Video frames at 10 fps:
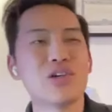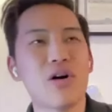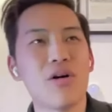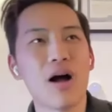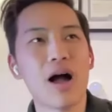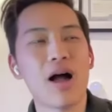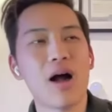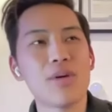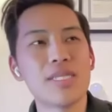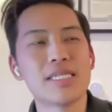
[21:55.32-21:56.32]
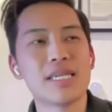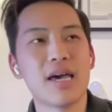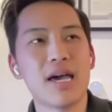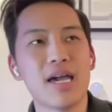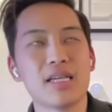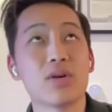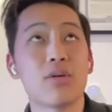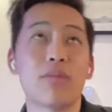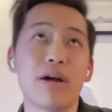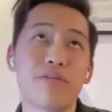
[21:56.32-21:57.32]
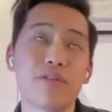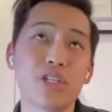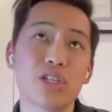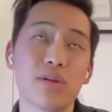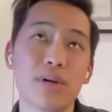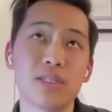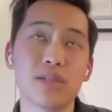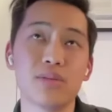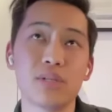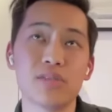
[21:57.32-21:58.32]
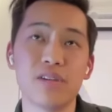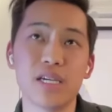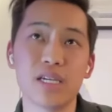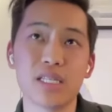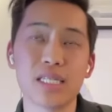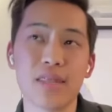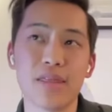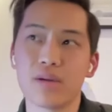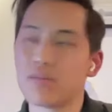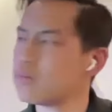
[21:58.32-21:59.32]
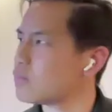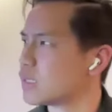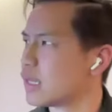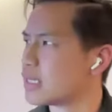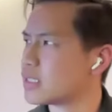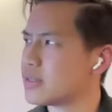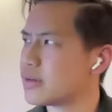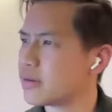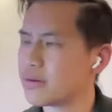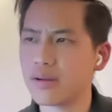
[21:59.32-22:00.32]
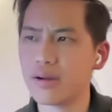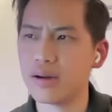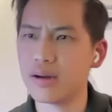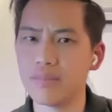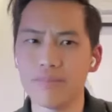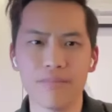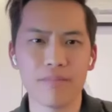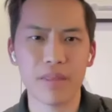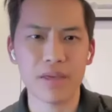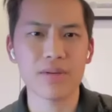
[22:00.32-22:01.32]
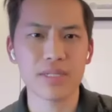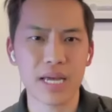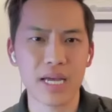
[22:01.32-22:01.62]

So I would say, so my first show I went to was Vegas, I think last year. I think it was